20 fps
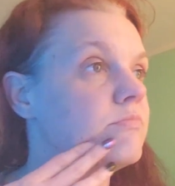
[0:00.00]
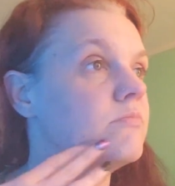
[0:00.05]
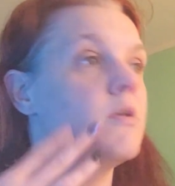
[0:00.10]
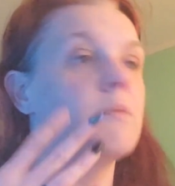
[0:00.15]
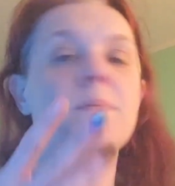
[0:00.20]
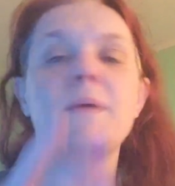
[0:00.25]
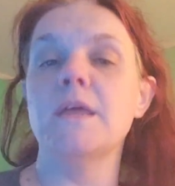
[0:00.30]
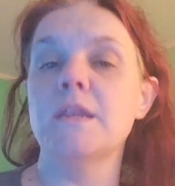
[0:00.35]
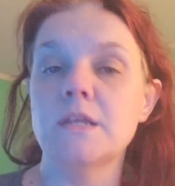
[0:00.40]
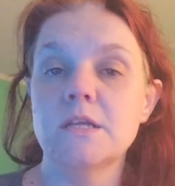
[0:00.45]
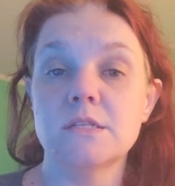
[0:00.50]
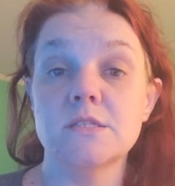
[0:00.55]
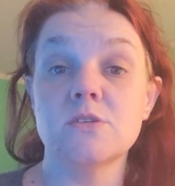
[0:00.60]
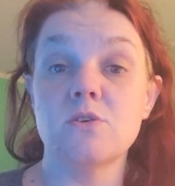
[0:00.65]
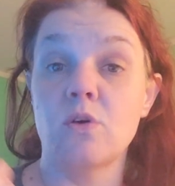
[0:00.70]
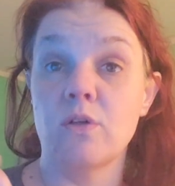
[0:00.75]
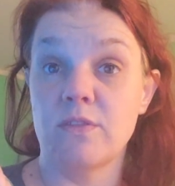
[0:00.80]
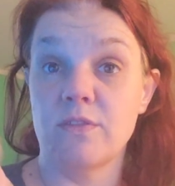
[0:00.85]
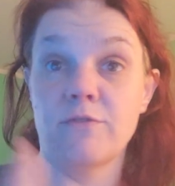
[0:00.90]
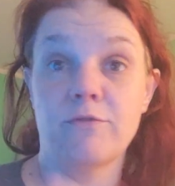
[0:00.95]
opinions
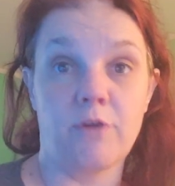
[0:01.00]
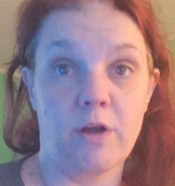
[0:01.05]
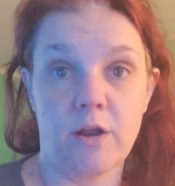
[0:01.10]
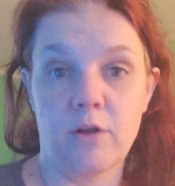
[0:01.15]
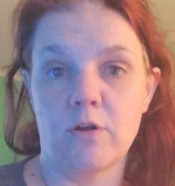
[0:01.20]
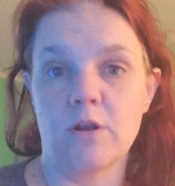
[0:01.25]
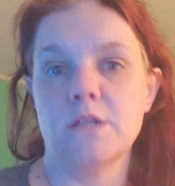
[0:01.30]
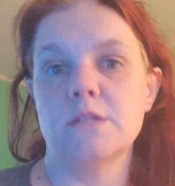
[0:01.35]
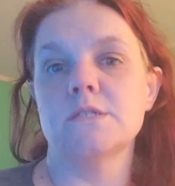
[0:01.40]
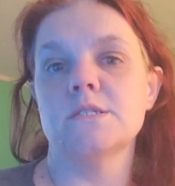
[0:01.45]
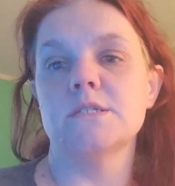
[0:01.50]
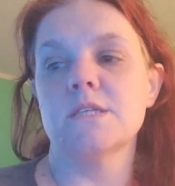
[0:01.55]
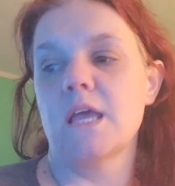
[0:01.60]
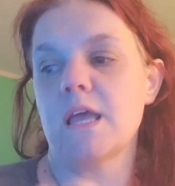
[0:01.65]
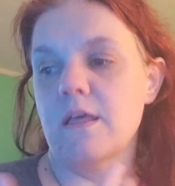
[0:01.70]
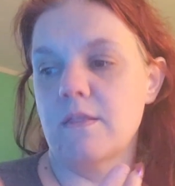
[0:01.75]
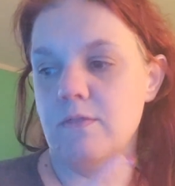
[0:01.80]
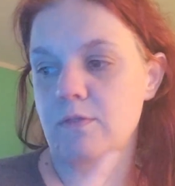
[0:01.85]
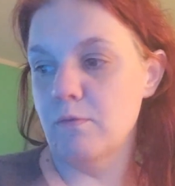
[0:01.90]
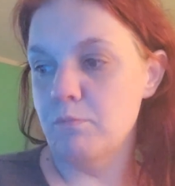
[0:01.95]
on the fragrance
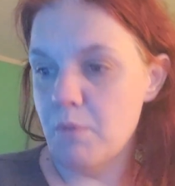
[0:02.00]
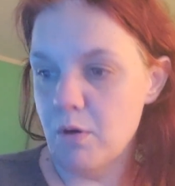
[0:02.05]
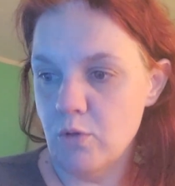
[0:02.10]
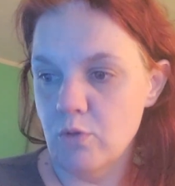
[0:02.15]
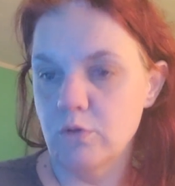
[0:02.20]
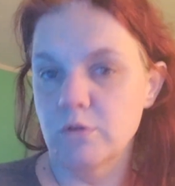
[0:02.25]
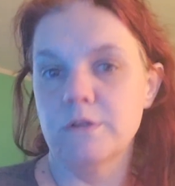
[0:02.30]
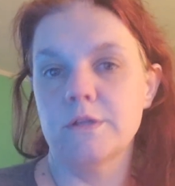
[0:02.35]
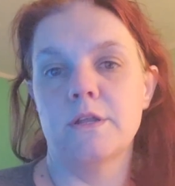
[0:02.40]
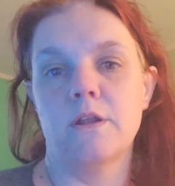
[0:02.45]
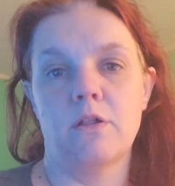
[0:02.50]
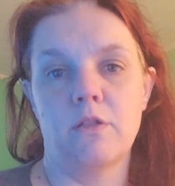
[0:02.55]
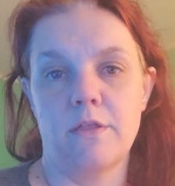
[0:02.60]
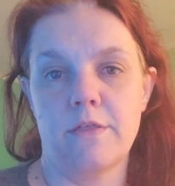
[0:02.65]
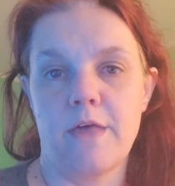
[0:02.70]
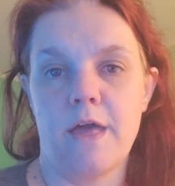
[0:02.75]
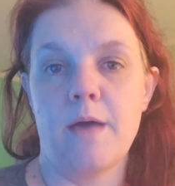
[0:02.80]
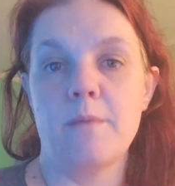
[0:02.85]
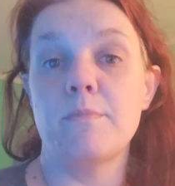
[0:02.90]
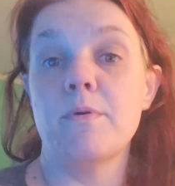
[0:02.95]
and the mold and all of
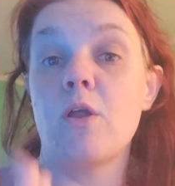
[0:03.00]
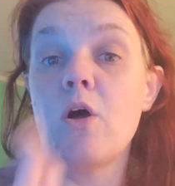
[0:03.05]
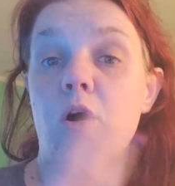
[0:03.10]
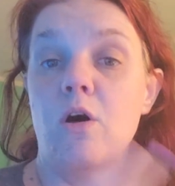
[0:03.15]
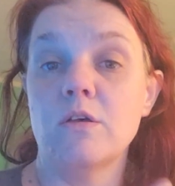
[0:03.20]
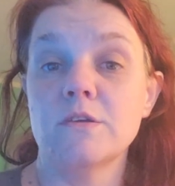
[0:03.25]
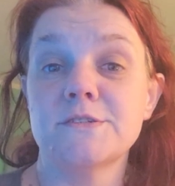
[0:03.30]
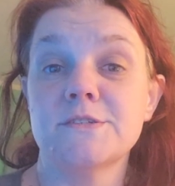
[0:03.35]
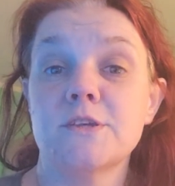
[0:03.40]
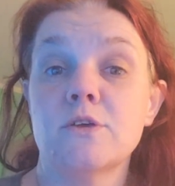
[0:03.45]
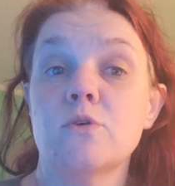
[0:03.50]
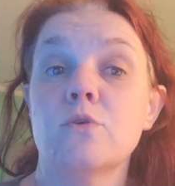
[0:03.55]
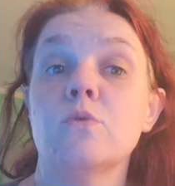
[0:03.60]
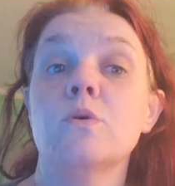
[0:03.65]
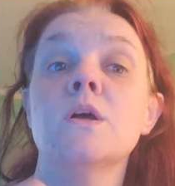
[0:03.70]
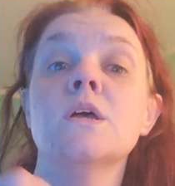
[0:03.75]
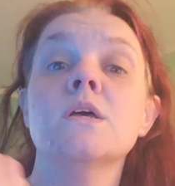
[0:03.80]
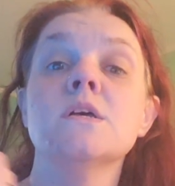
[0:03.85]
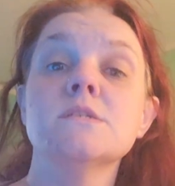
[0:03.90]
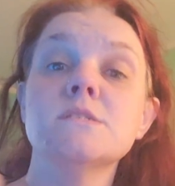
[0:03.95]
that, but also
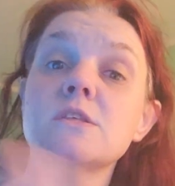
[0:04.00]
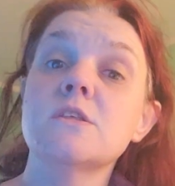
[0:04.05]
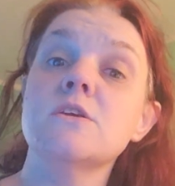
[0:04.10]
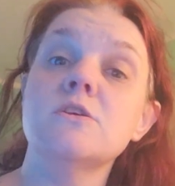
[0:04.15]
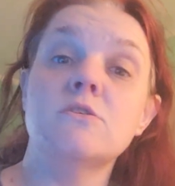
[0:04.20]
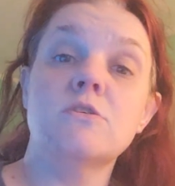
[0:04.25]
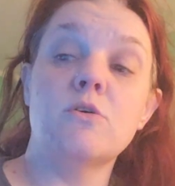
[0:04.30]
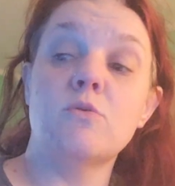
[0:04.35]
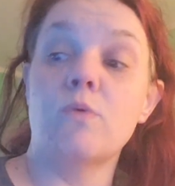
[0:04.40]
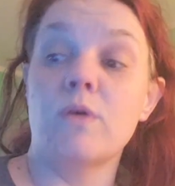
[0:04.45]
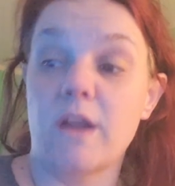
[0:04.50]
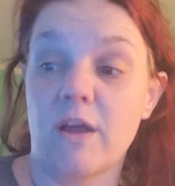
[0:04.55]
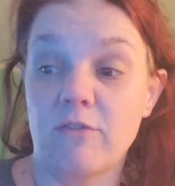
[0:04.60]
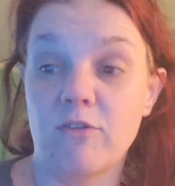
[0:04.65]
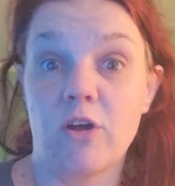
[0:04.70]
so that you know what I've